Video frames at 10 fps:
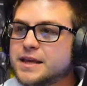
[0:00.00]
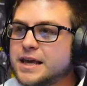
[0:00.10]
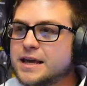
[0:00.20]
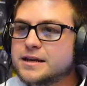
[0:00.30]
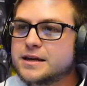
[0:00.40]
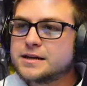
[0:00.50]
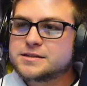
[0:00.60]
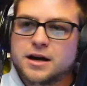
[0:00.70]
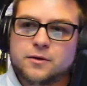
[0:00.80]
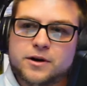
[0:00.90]
And uh,
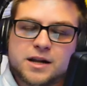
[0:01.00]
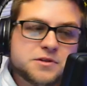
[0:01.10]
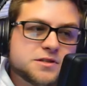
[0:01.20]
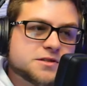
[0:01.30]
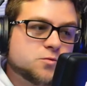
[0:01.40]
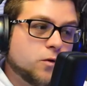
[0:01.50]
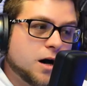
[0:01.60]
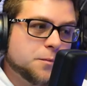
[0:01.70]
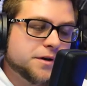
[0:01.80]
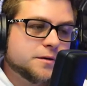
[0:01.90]
so I wound up just
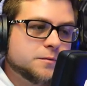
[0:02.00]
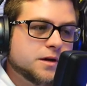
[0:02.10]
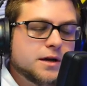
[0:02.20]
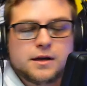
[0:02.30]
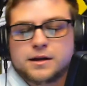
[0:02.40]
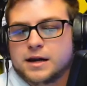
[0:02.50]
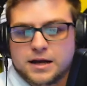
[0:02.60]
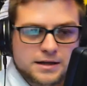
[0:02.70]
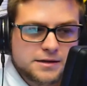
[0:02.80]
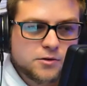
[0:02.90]
swapping them now I
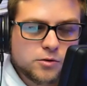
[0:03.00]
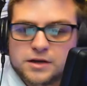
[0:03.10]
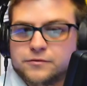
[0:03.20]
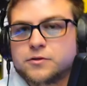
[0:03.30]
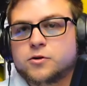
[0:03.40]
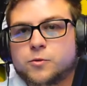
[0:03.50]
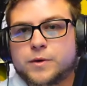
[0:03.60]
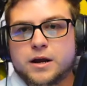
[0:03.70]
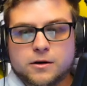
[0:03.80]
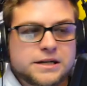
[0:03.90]
got the old living room
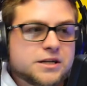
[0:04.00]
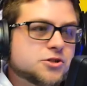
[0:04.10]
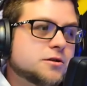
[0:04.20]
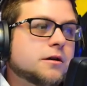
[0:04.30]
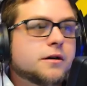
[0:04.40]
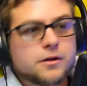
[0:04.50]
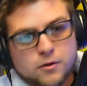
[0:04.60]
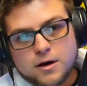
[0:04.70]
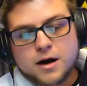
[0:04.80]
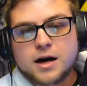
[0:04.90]
air conditioner in the
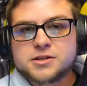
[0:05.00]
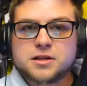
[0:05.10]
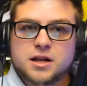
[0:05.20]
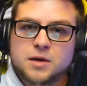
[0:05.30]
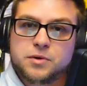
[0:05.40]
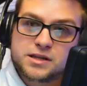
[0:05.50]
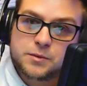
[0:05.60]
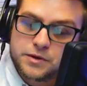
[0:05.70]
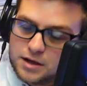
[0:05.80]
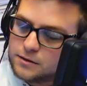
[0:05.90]
garage, and then I picked
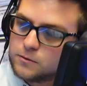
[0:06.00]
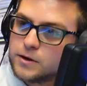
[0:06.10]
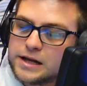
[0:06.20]
up another one.